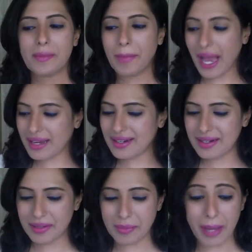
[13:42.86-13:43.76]
PAC,
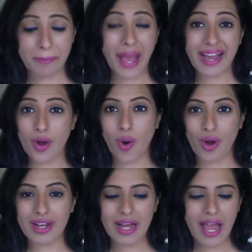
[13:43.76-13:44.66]
my PAC
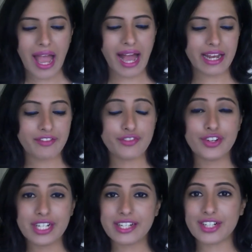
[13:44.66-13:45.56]
haul, and I've
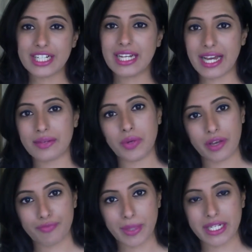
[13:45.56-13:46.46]
really liked what
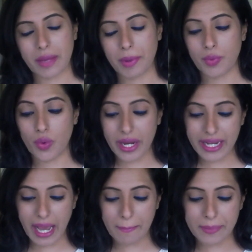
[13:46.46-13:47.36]
I've picked up. I'm quite
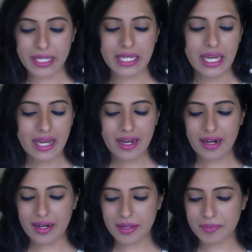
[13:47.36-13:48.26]
happy.
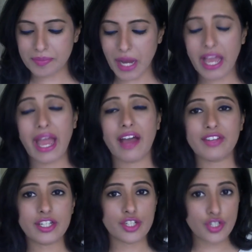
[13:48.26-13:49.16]
I
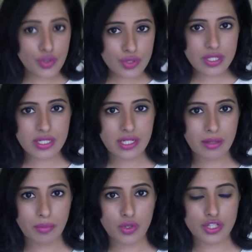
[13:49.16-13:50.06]
haven't used
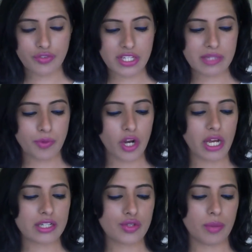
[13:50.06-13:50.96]
most of these
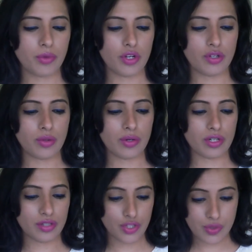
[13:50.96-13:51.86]
products, so I'm going to
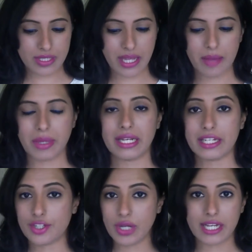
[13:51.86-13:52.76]
use them and
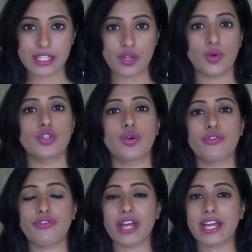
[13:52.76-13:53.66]
let you guys know.
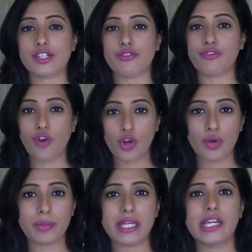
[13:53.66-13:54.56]
Don't forget to
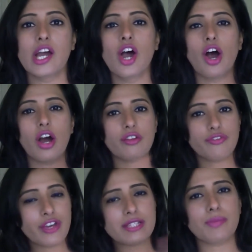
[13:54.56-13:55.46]
follow me on
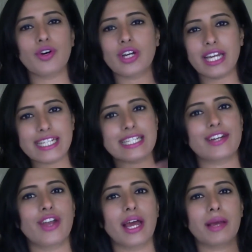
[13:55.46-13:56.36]
Facebook,
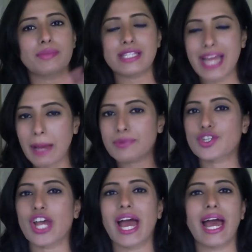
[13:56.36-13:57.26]
Instagram,
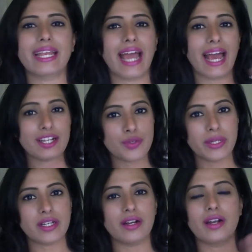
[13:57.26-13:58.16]
Snapchat and
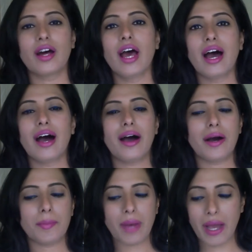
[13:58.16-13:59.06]
Twitter.
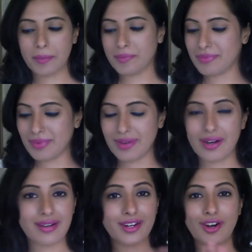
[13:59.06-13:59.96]
I'm
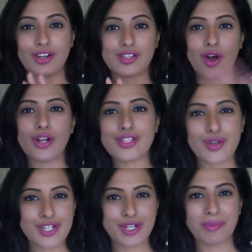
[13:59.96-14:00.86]
across all
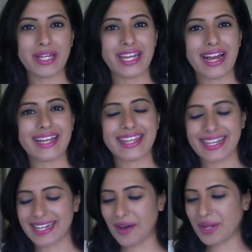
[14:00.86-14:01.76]
social media, I
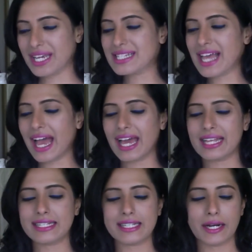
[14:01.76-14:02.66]
think, nowadays,
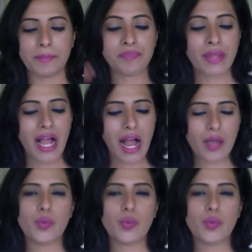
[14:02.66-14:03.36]
and I